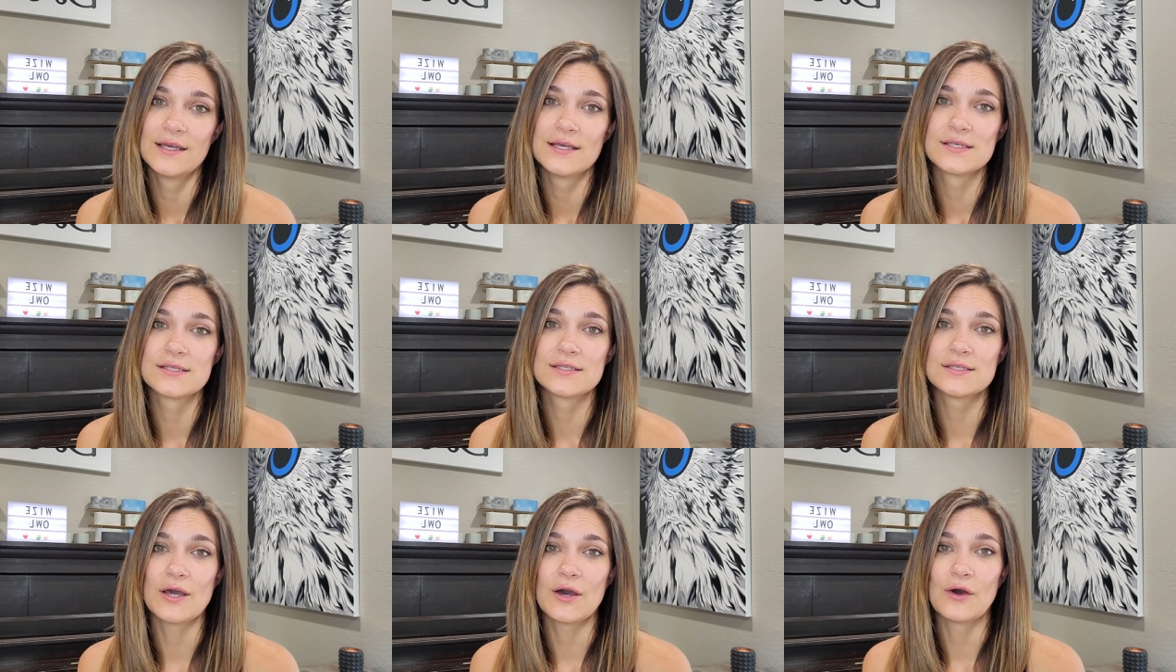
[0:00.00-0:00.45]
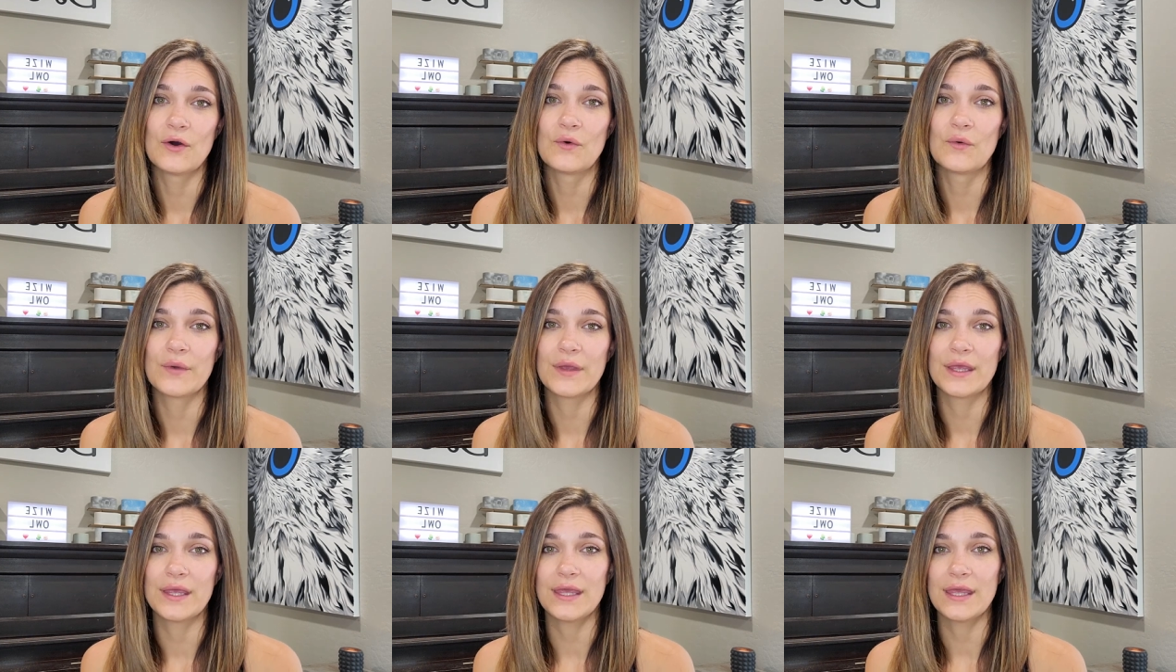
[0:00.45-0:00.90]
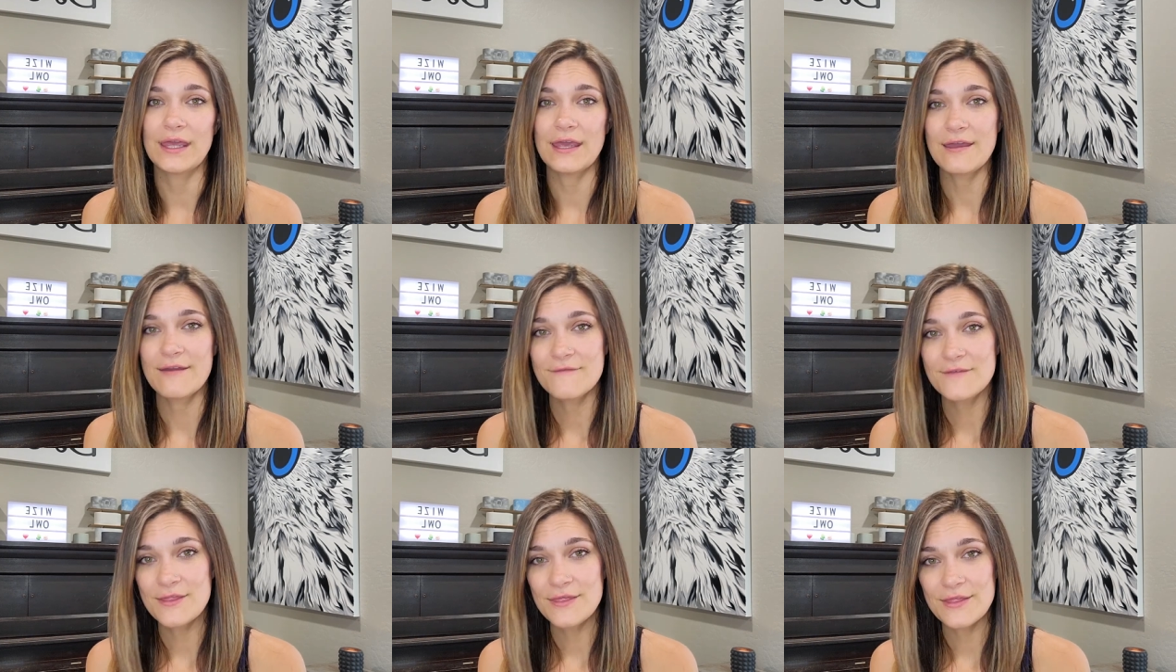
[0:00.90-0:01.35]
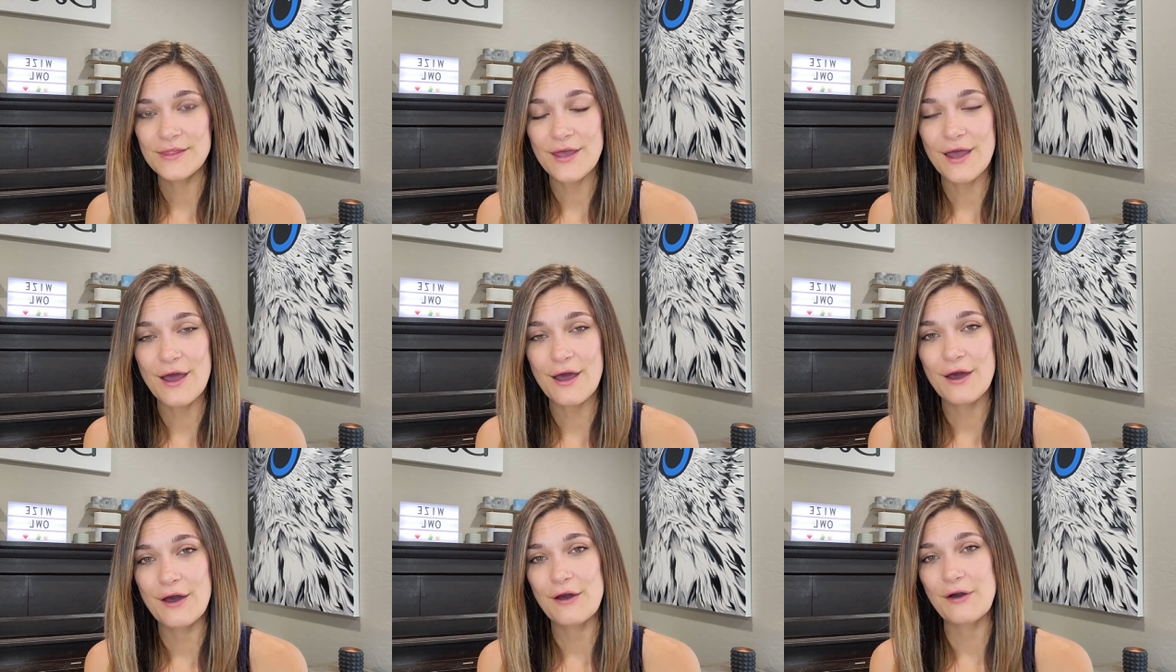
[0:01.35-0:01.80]
So even
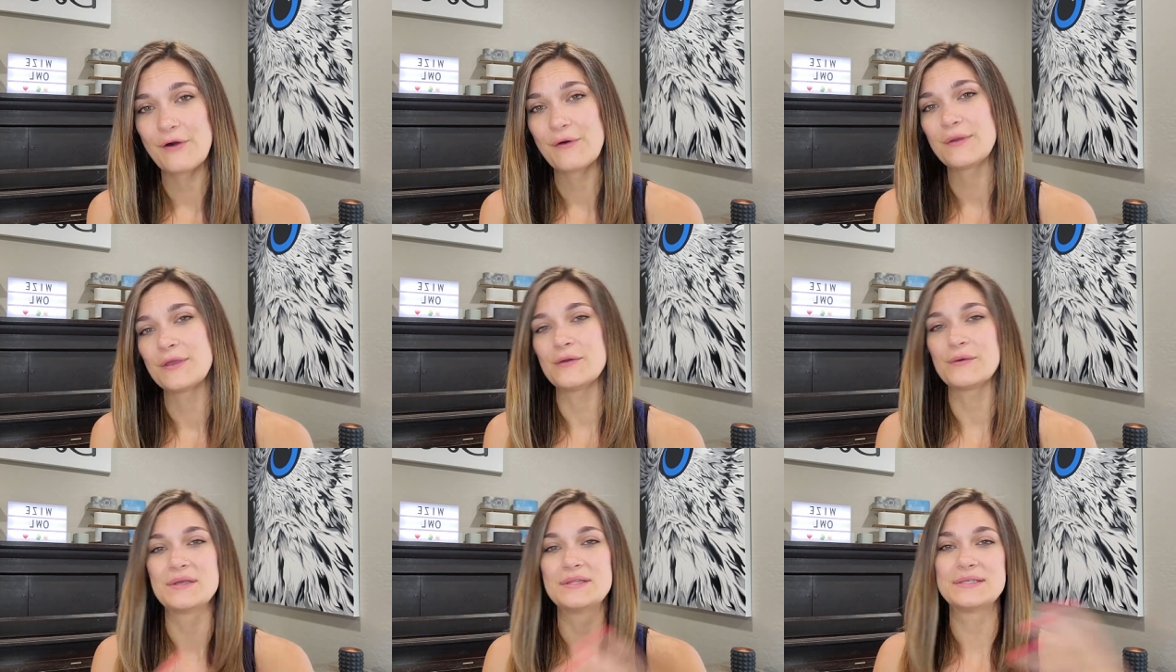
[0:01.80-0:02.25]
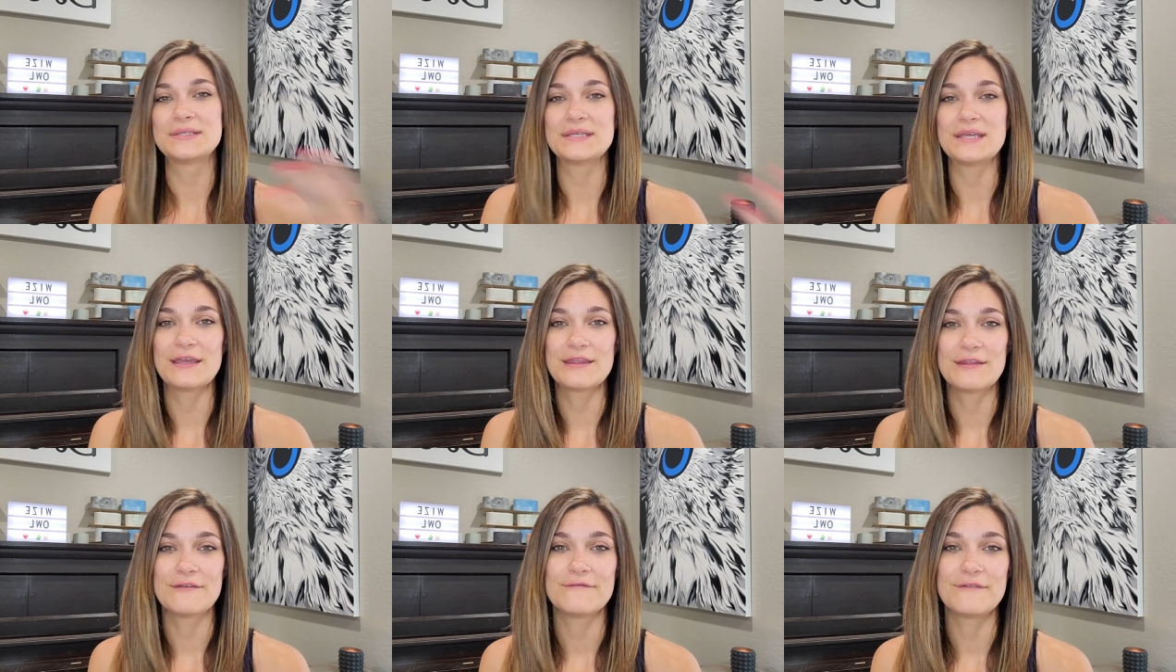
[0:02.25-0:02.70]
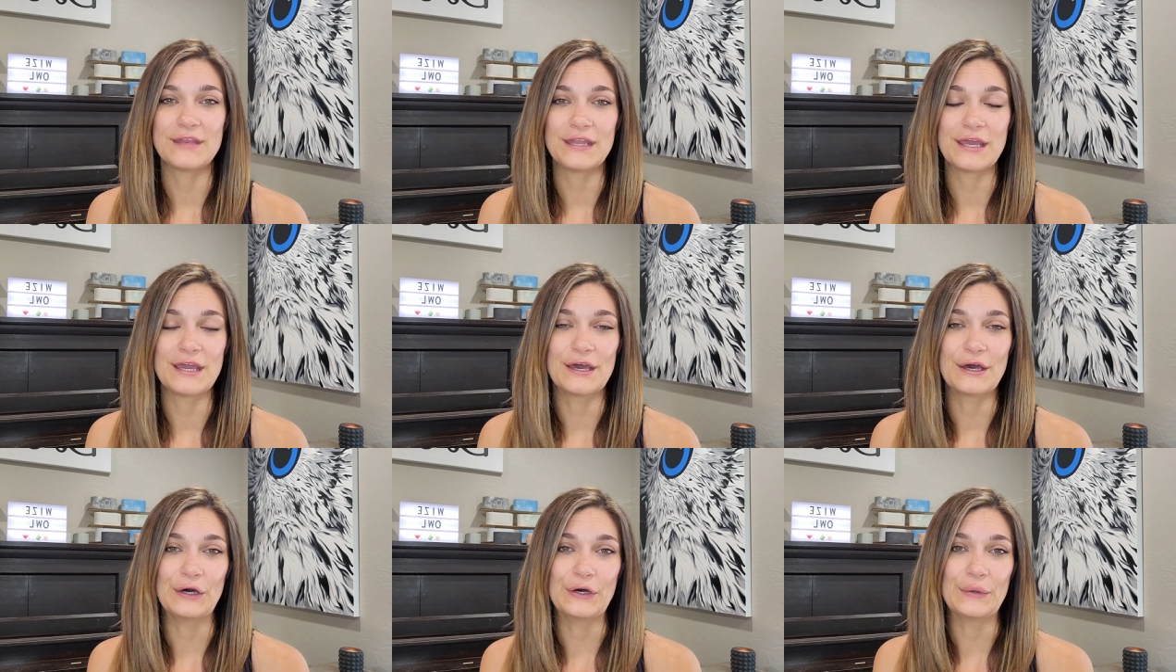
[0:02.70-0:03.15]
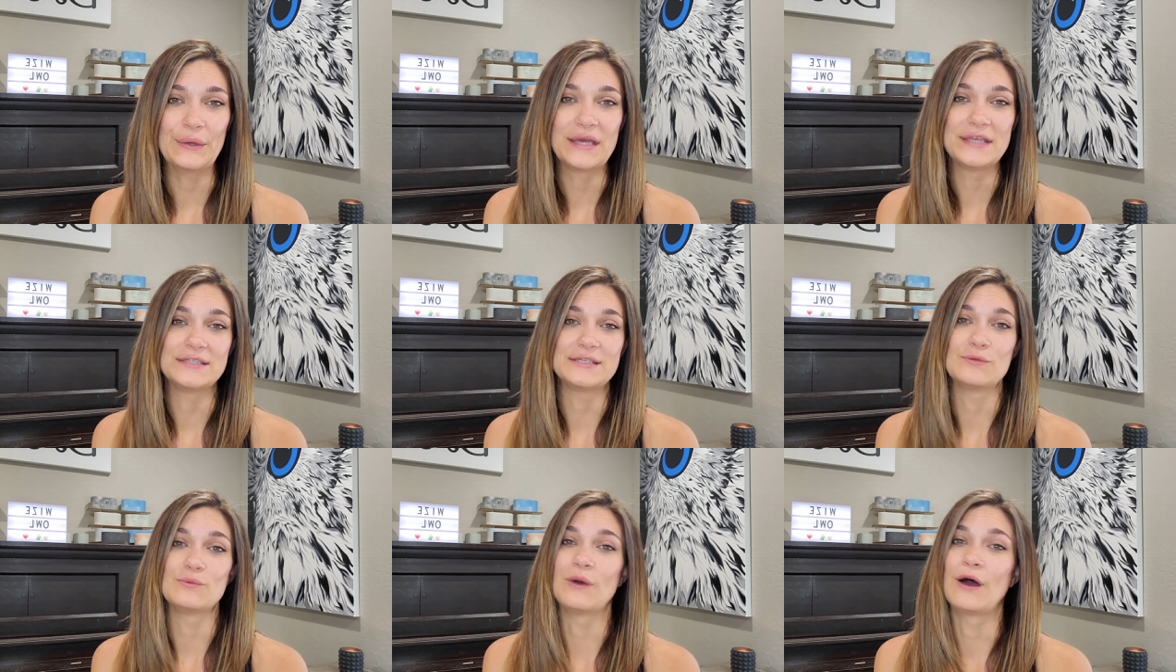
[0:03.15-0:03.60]
though you can see in the video
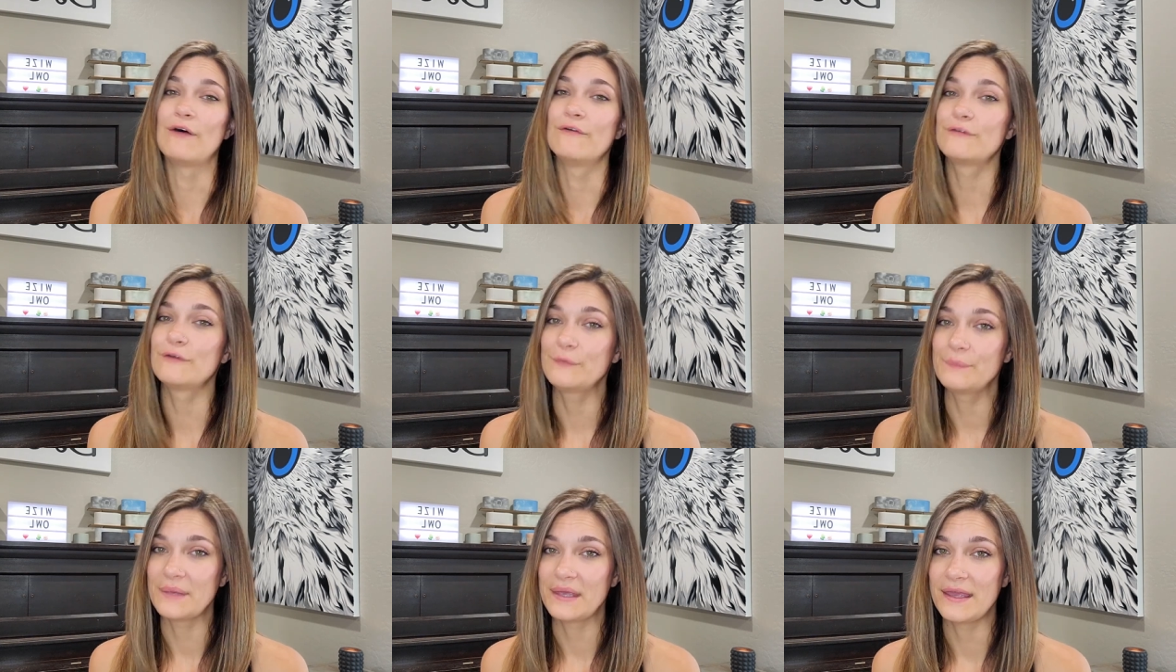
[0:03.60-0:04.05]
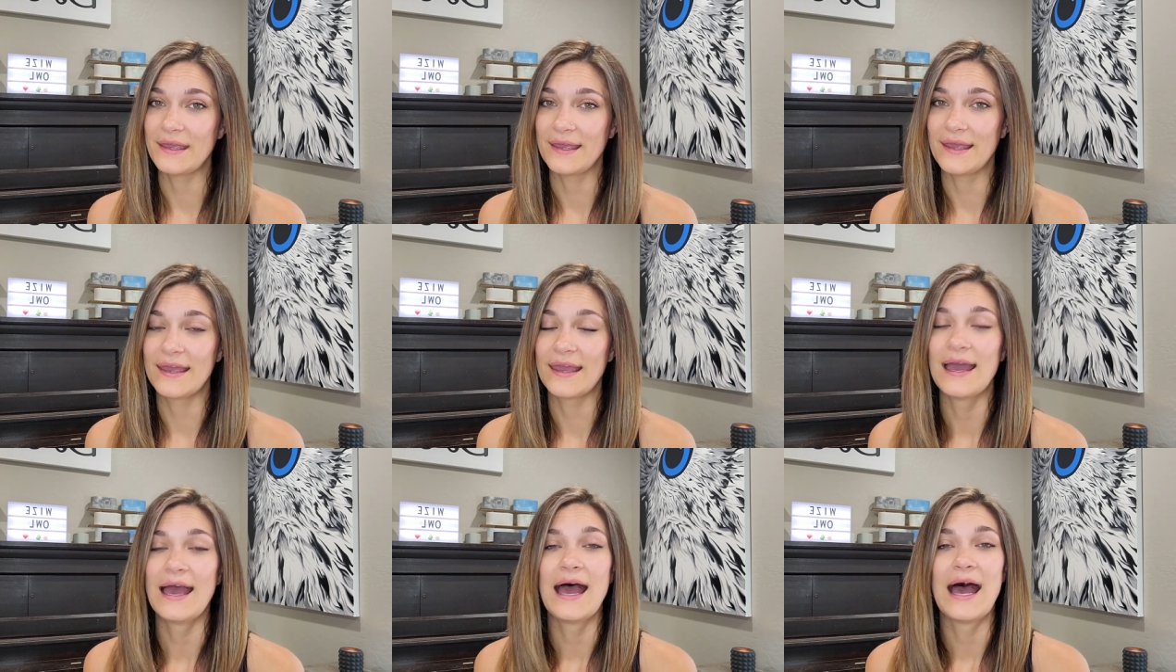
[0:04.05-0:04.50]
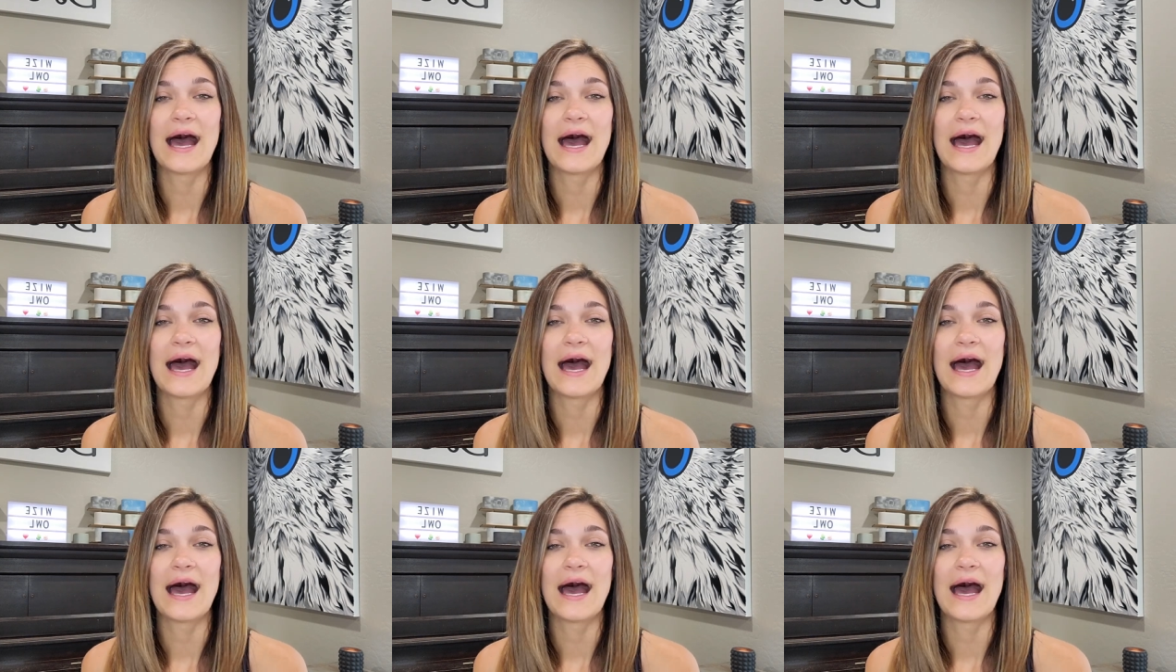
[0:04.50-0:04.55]
it did well for me,